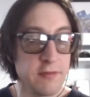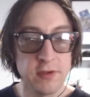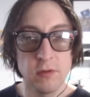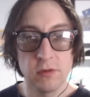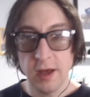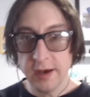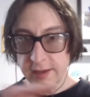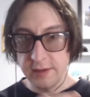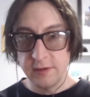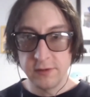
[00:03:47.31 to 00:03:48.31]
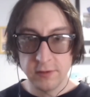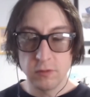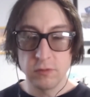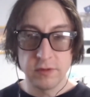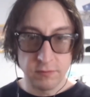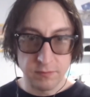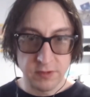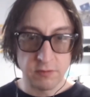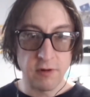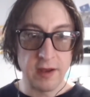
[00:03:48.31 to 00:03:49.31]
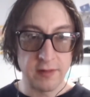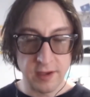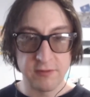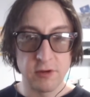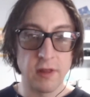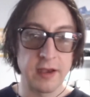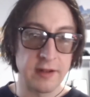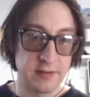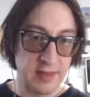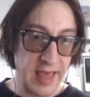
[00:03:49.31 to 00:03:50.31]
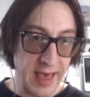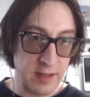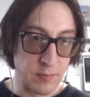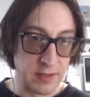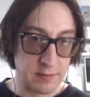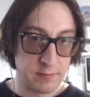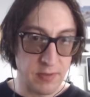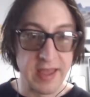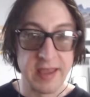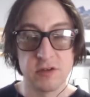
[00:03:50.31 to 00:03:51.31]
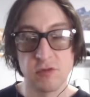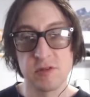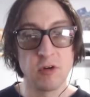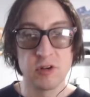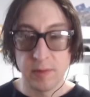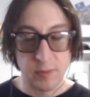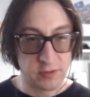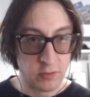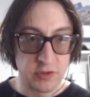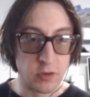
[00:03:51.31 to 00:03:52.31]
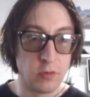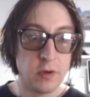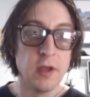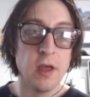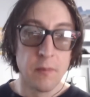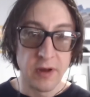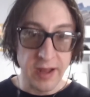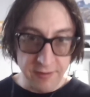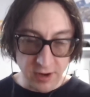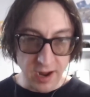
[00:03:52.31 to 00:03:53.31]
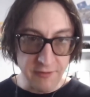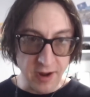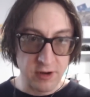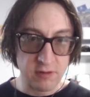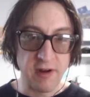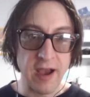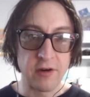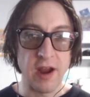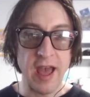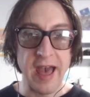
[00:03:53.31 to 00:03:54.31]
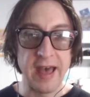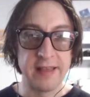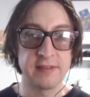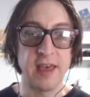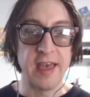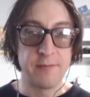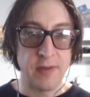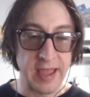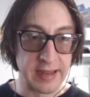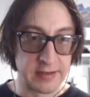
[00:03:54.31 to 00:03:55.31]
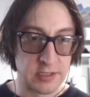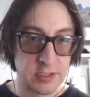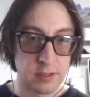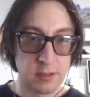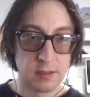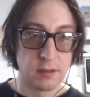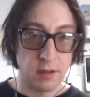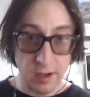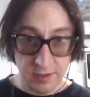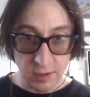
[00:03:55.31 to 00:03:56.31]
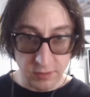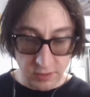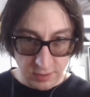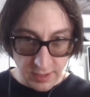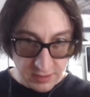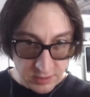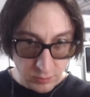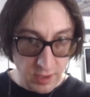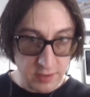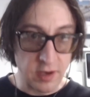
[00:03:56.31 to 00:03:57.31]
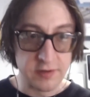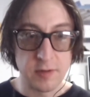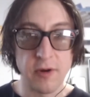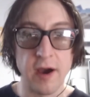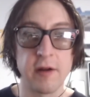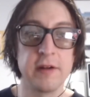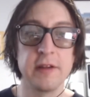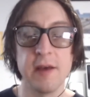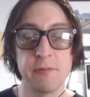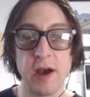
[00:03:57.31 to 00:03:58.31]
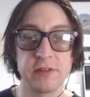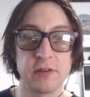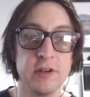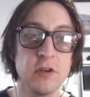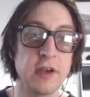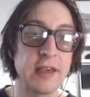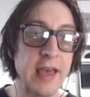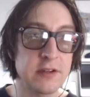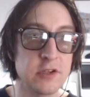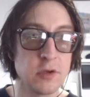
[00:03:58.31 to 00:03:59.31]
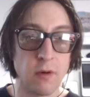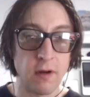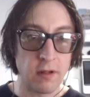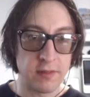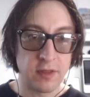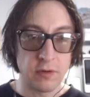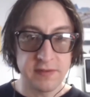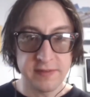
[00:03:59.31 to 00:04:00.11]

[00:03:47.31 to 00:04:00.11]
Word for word: if you log into the the like if you log into the admin page, which most people don't do, but every every router has a page. Uh, you know, you can log into it on, on your browser and browser, and you can get to all those